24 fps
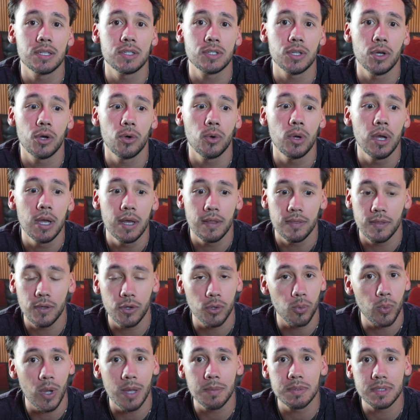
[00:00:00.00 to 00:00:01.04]
So
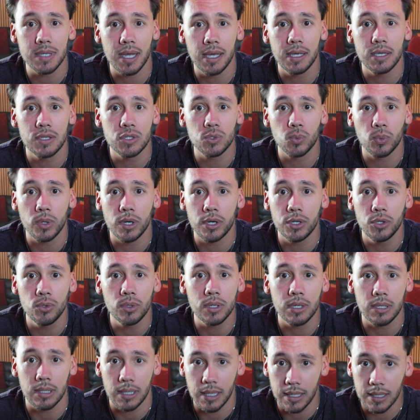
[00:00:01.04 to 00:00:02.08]
your website is where you
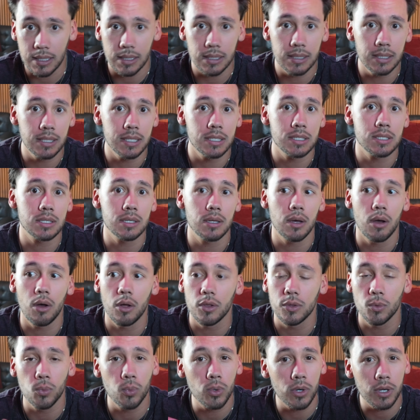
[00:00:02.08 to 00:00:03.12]
can like list all
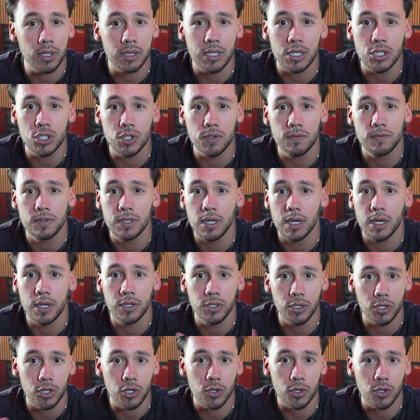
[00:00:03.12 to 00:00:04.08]
the work that you've done, your